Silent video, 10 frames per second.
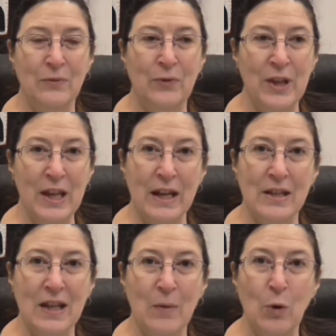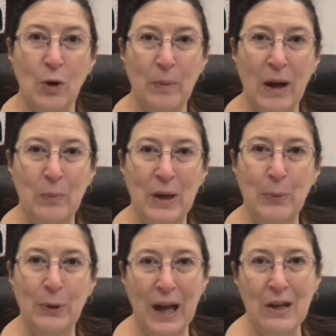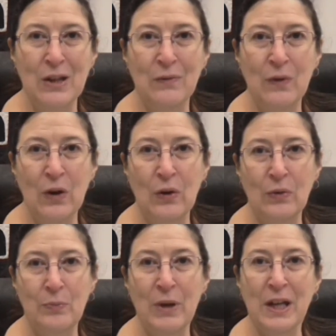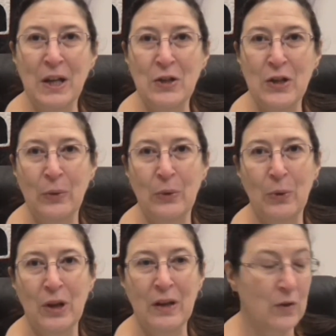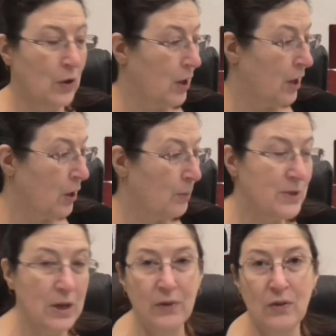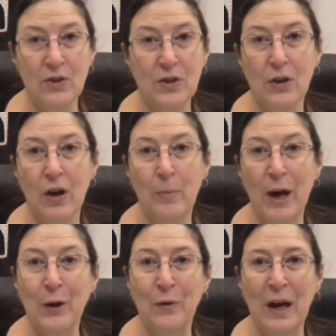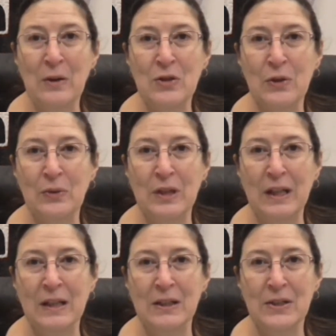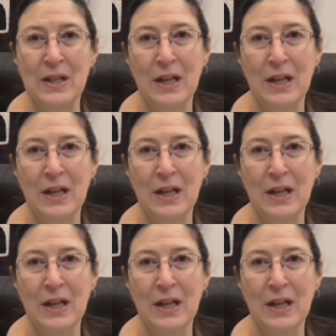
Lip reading: for this, I'm all about people getting involved, making do with what they've got at home. So if you've just got a pack of household needles,